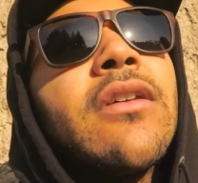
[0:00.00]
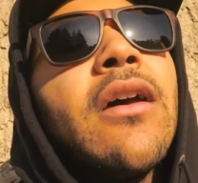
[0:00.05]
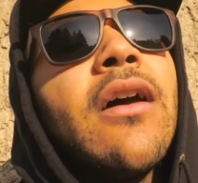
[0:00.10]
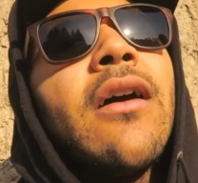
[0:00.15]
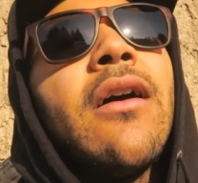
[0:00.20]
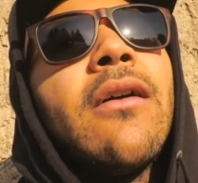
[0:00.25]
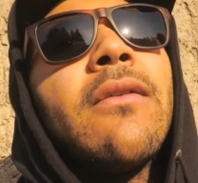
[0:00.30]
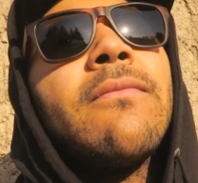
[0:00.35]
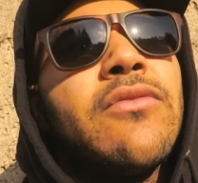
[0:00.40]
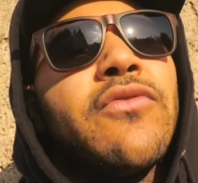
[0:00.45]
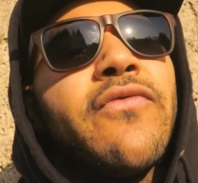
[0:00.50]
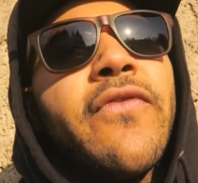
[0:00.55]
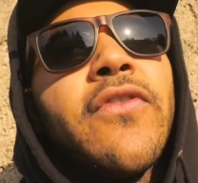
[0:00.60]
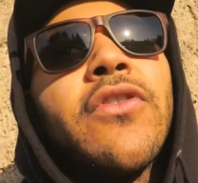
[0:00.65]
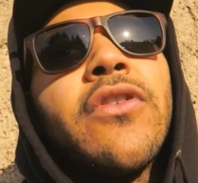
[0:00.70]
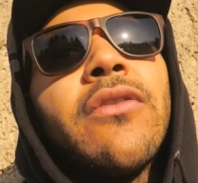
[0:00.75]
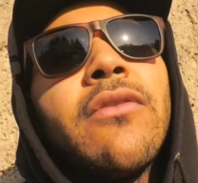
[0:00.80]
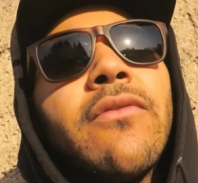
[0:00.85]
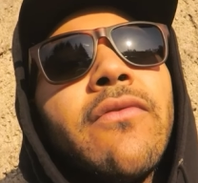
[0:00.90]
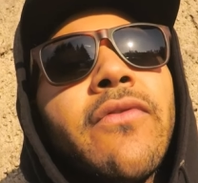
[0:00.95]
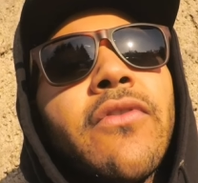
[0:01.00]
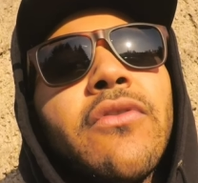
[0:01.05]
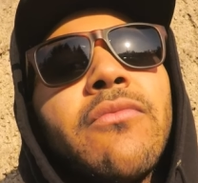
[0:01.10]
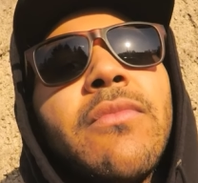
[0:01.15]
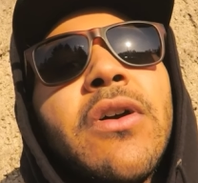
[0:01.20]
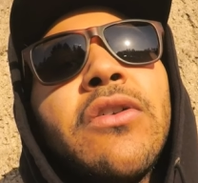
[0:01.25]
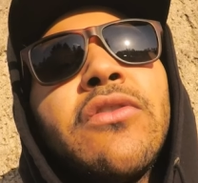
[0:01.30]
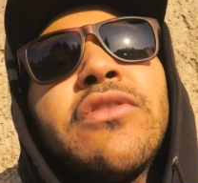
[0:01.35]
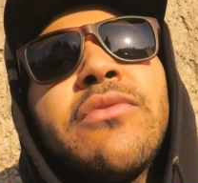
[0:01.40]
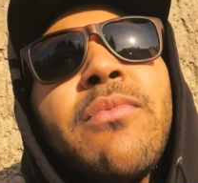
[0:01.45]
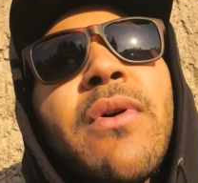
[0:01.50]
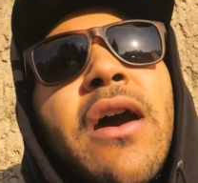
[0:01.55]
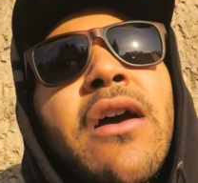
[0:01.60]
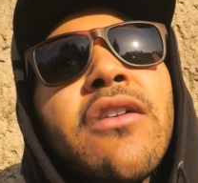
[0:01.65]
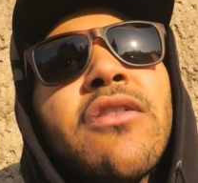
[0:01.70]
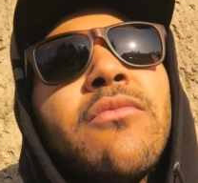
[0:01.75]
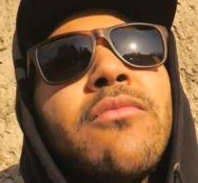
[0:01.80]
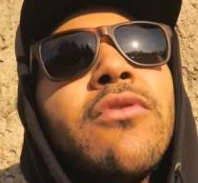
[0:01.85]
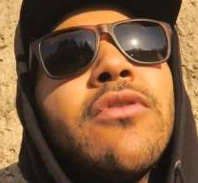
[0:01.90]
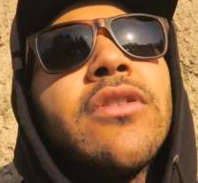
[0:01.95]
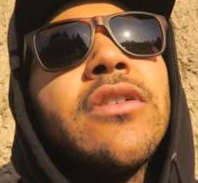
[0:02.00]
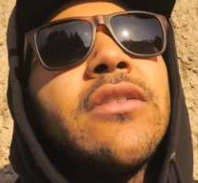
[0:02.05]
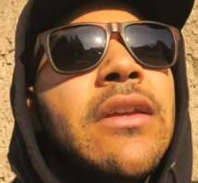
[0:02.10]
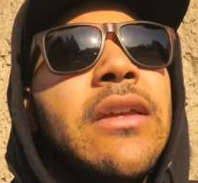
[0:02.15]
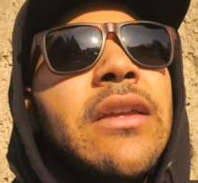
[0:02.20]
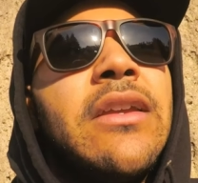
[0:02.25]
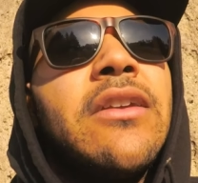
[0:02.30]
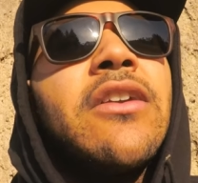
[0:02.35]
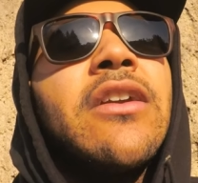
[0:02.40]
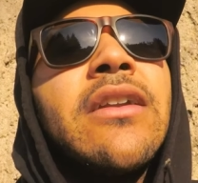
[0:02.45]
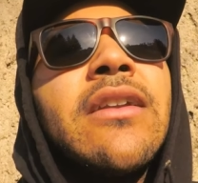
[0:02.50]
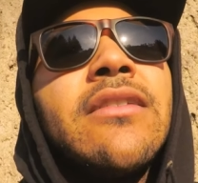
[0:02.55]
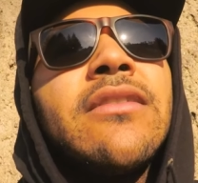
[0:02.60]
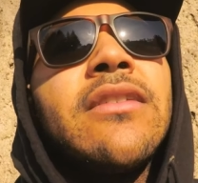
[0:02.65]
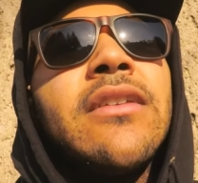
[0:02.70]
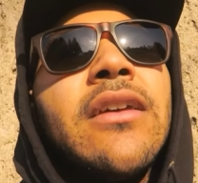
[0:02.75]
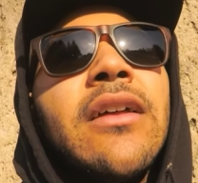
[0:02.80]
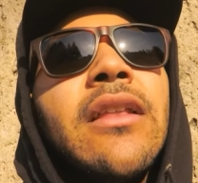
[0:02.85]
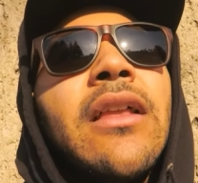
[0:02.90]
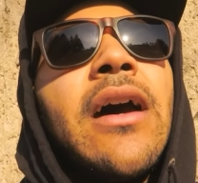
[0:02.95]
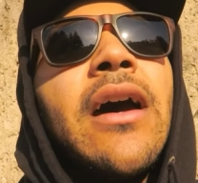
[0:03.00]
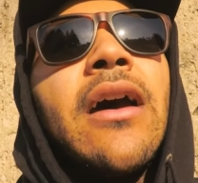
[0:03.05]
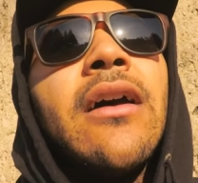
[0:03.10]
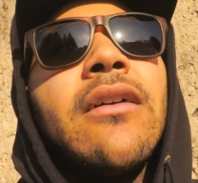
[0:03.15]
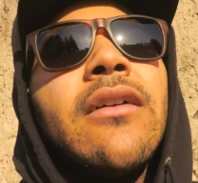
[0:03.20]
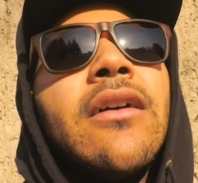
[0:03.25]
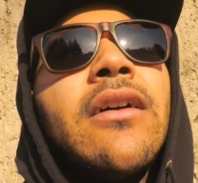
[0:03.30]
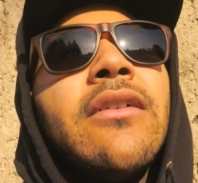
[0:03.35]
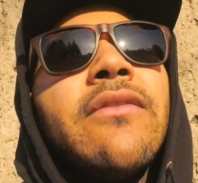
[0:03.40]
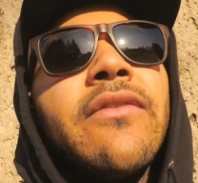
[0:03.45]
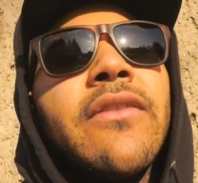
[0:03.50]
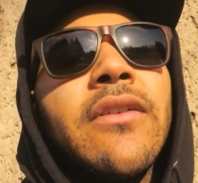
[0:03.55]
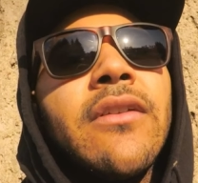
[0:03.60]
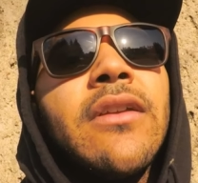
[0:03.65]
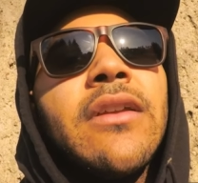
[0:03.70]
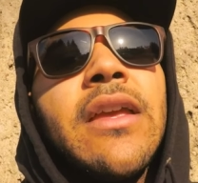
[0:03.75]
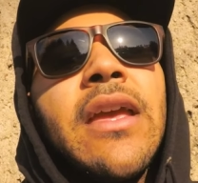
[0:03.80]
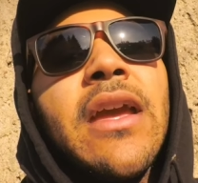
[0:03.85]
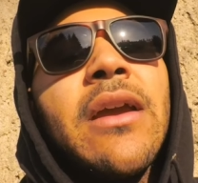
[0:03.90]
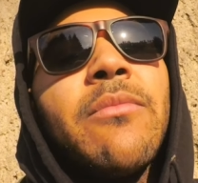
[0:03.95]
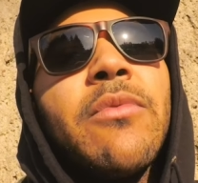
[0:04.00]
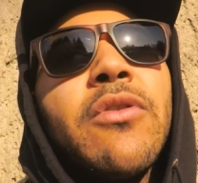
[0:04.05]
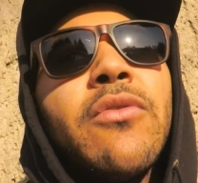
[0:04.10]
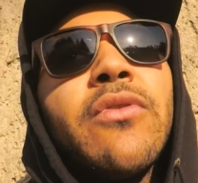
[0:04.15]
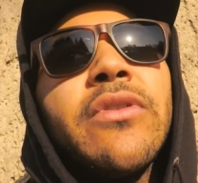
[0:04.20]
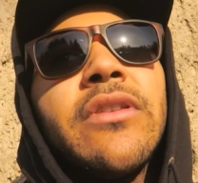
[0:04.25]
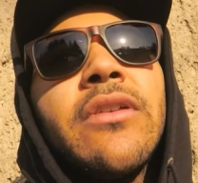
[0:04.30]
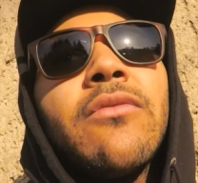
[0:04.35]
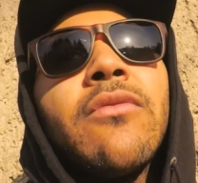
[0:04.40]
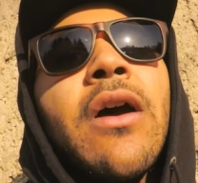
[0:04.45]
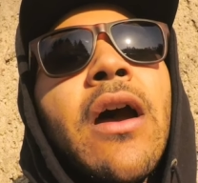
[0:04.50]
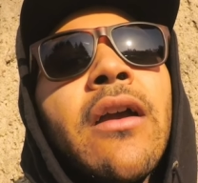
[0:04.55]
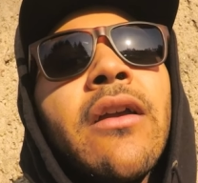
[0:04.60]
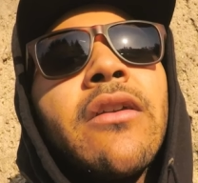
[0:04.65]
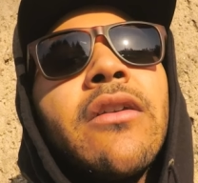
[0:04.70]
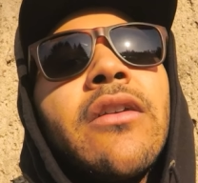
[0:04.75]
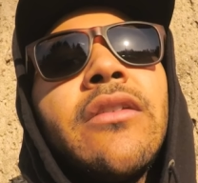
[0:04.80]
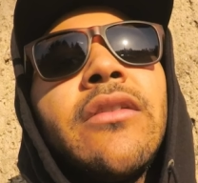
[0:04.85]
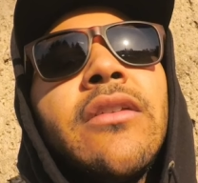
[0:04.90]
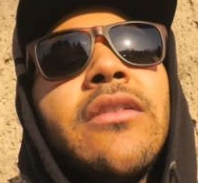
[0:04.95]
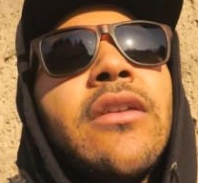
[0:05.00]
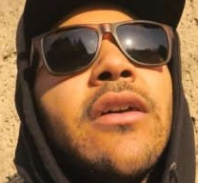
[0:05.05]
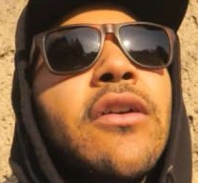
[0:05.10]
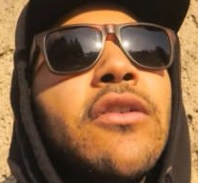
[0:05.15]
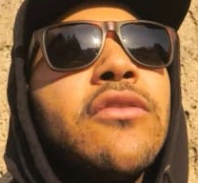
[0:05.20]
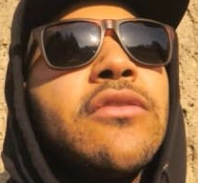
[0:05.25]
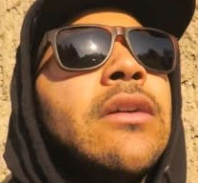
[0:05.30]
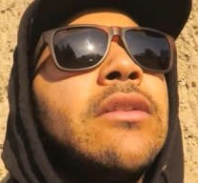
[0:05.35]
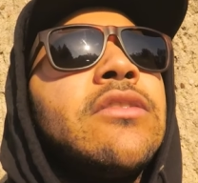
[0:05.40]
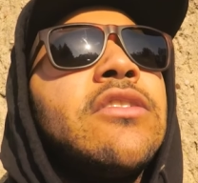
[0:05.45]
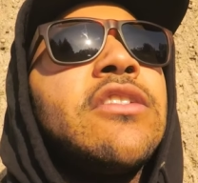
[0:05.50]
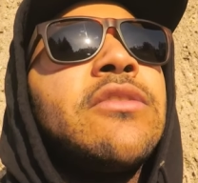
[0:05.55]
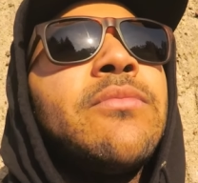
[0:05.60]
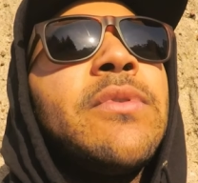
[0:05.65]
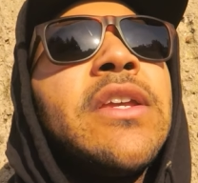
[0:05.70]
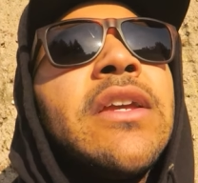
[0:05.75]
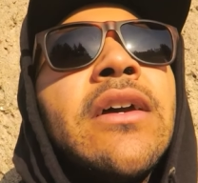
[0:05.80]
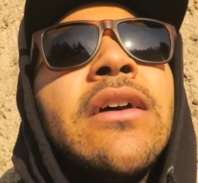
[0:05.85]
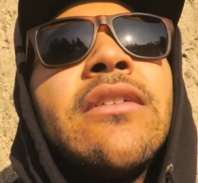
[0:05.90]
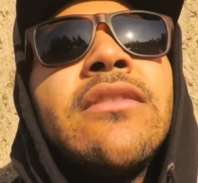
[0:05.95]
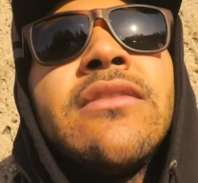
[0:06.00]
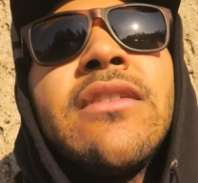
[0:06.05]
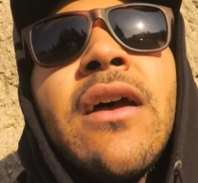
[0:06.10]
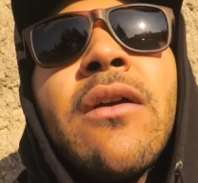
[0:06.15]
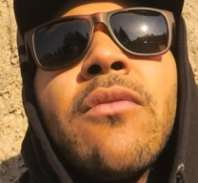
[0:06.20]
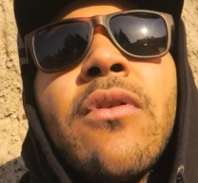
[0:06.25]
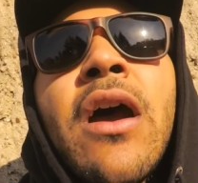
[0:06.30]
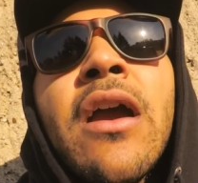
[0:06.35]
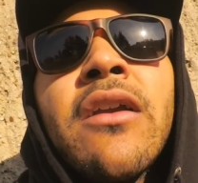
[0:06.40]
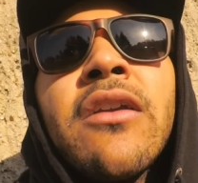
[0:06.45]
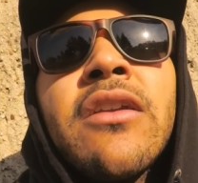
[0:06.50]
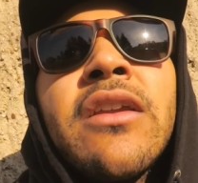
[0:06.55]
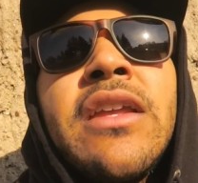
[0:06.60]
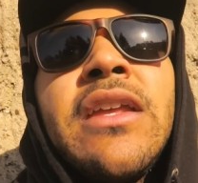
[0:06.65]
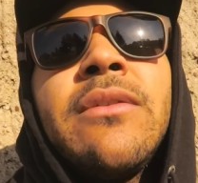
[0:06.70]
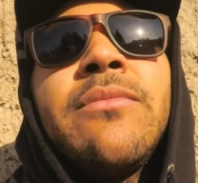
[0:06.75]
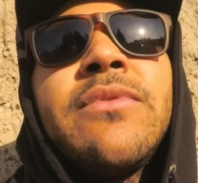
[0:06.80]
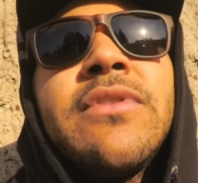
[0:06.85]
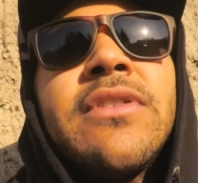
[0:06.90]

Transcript: And for most powder boards, you're gonna see a lot of camber with the rocker in the nose, just because that rocker keeps